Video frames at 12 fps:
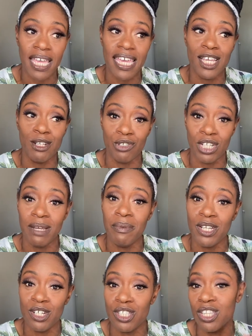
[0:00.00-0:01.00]
usually when
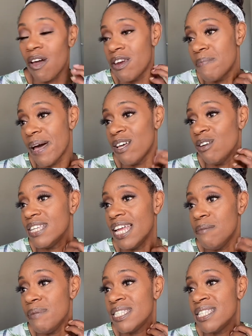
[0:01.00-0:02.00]
you're going about your daily
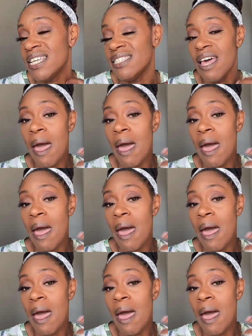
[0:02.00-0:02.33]
business.